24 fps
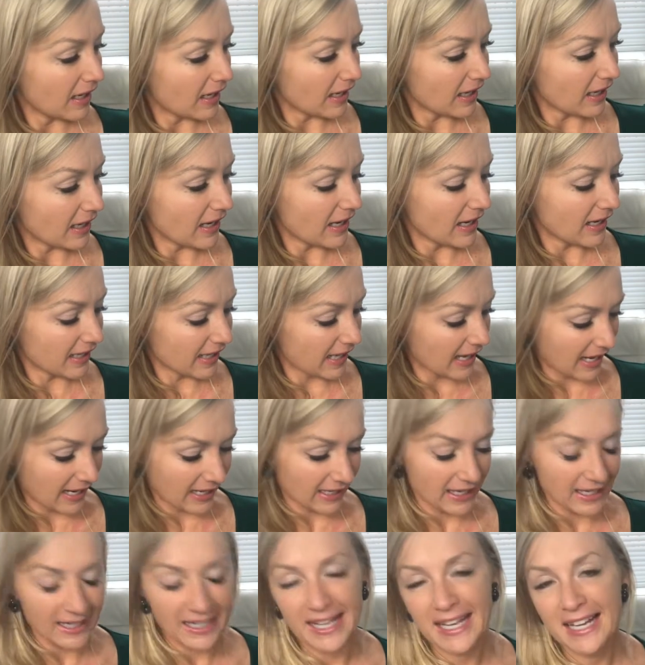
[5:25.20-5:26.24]

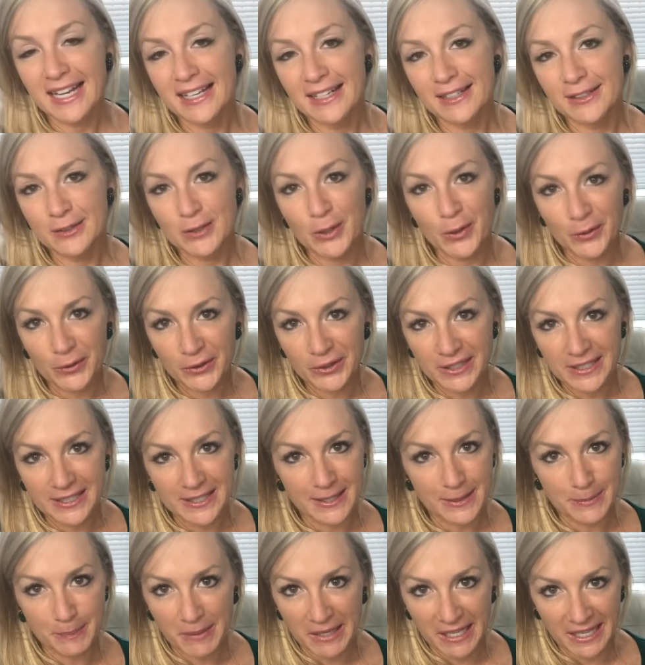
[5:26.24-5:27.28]
again, I can't totally
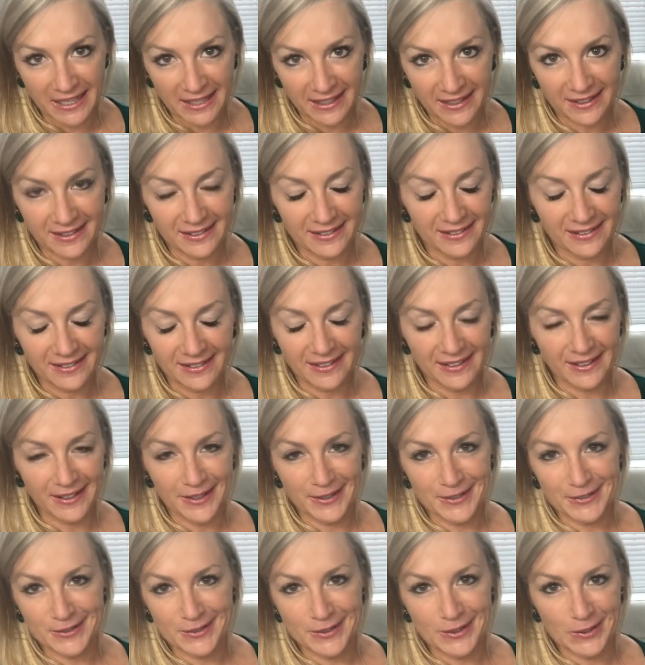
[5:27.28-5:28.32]
speak
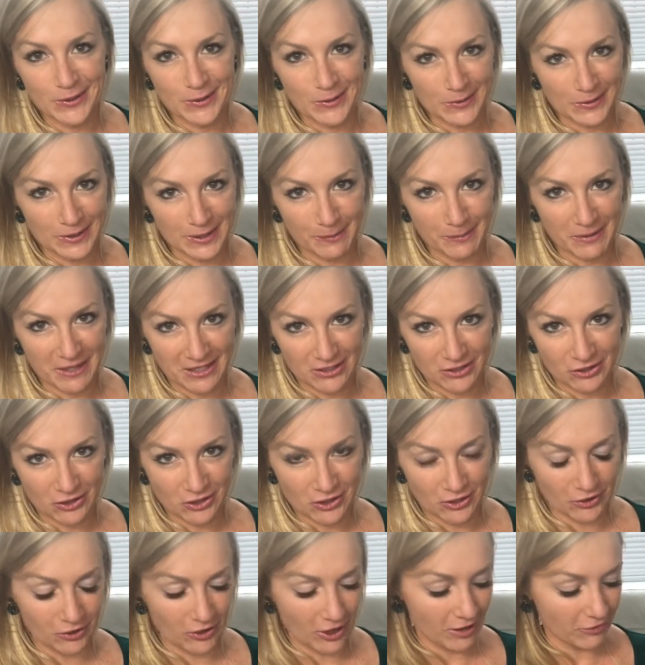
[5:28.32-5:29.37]
to some of these
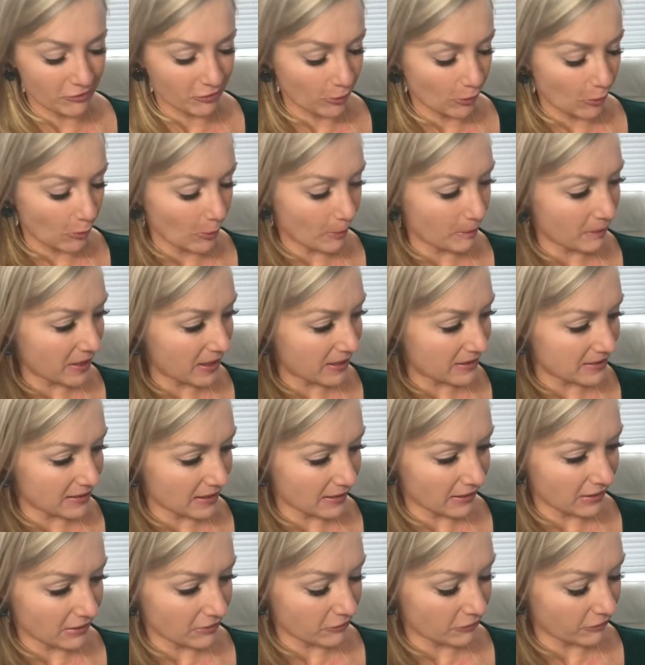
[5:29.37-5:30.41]
geographical
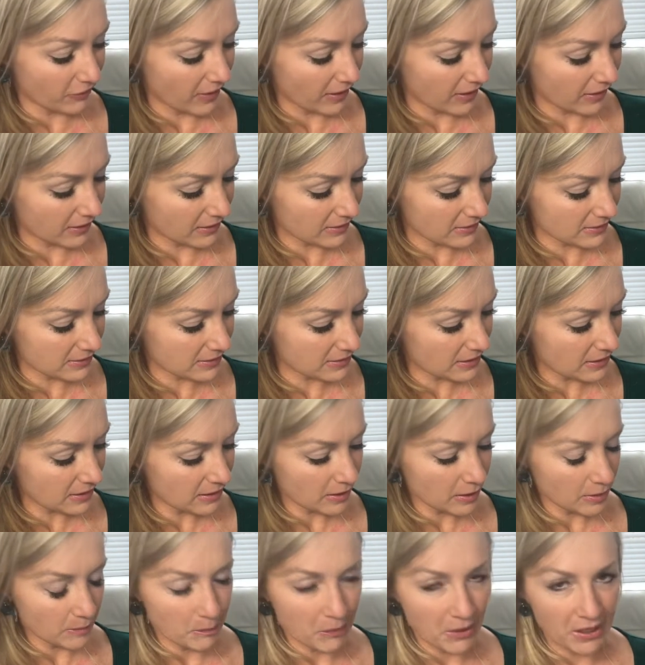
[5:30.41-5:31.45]
Mandela effects,
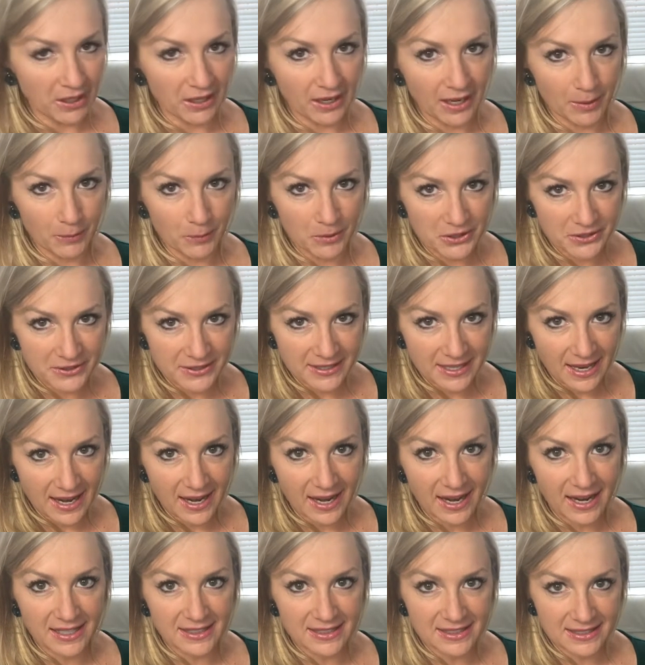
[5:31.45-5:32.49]
but I will say
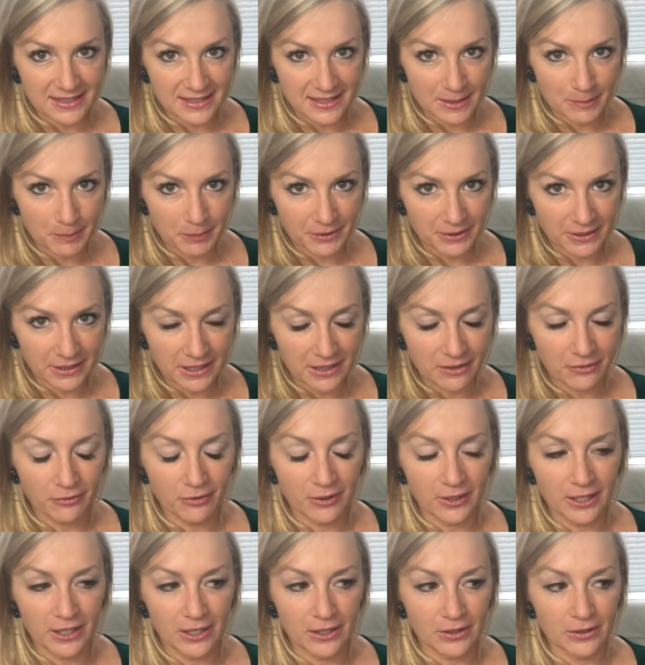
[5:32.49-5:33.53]
I did see plenty of
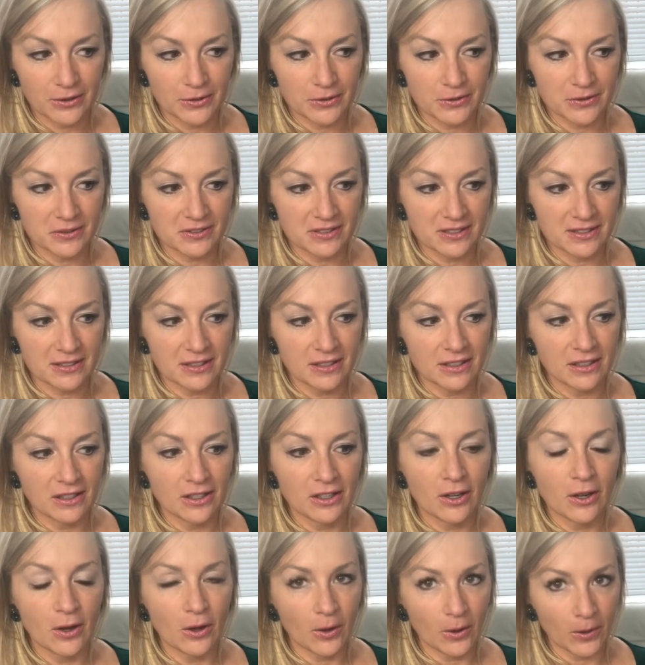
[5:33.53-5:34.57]
videos
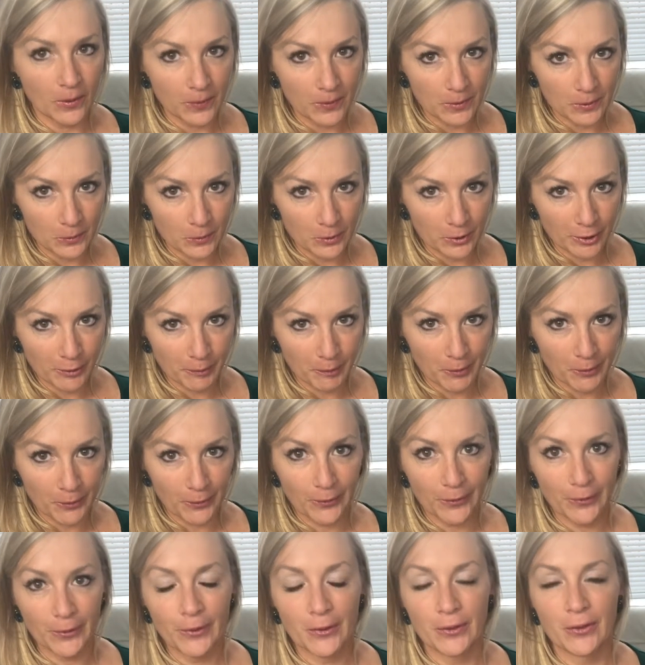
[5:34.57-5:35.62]
on the North
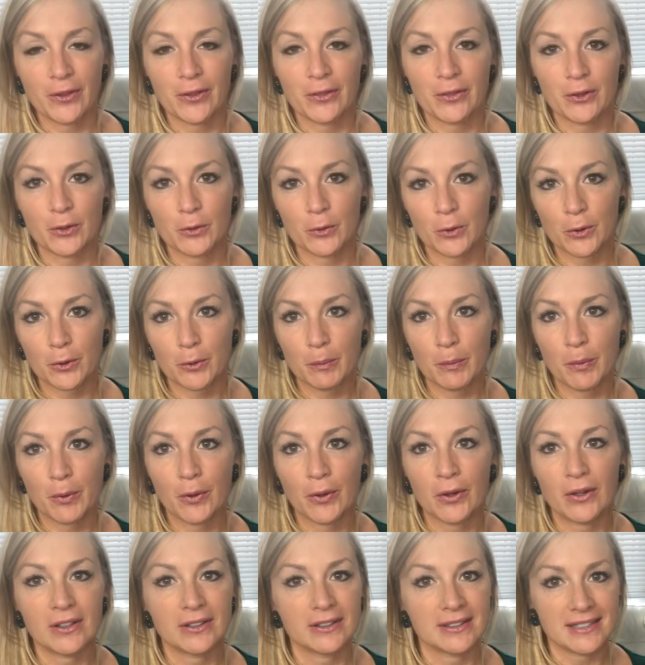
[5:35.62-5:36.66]
Pole that the North
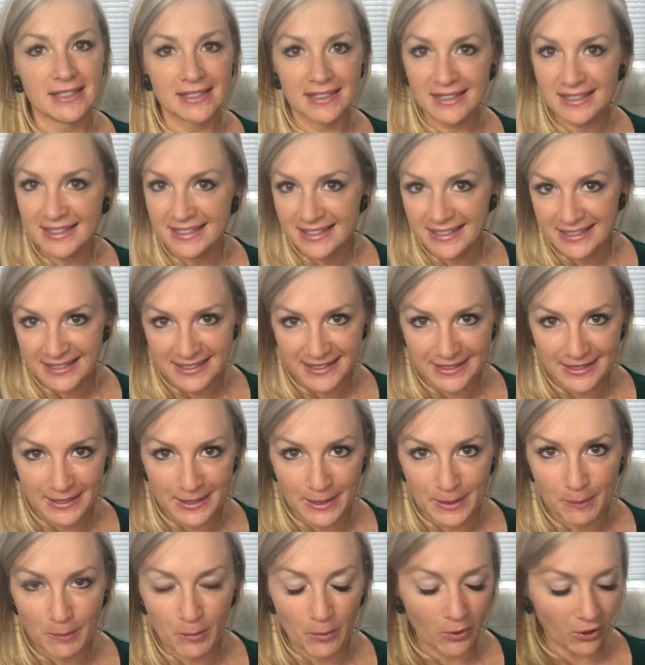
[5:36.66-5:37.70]
Pole didn't exist
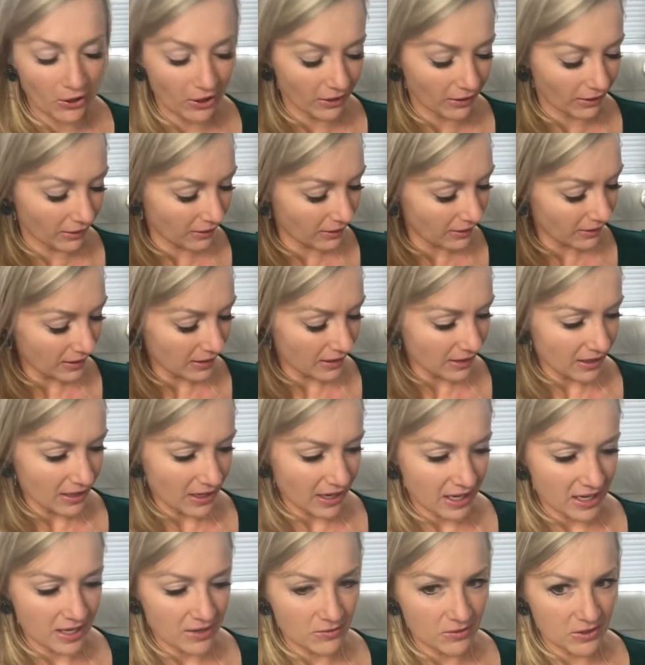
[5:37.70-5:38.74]
anymore.
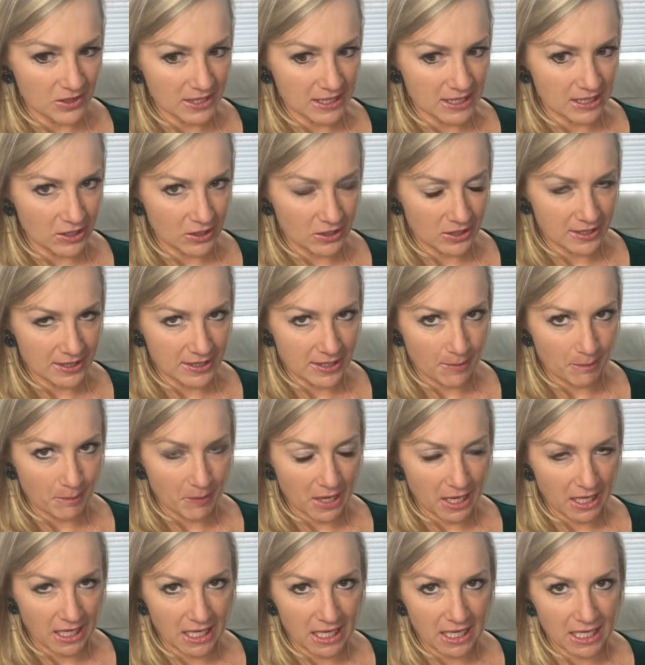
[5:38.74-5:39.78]
I even saw
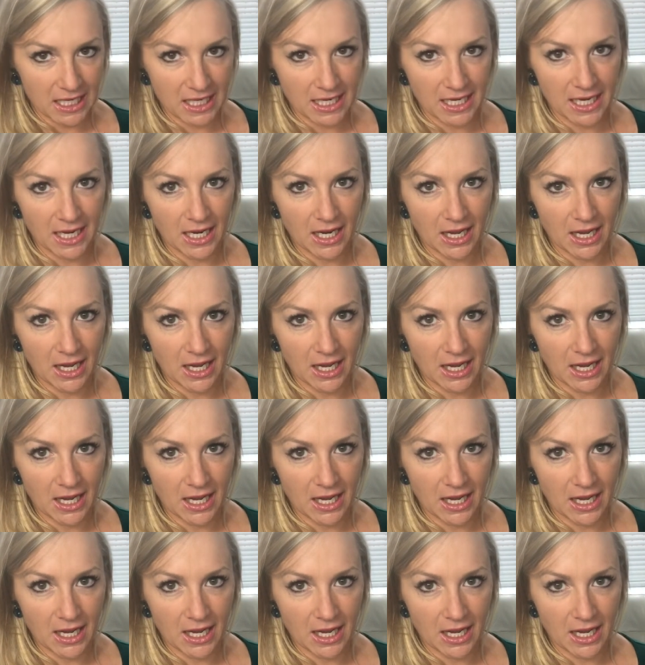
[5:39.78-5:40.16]
somebody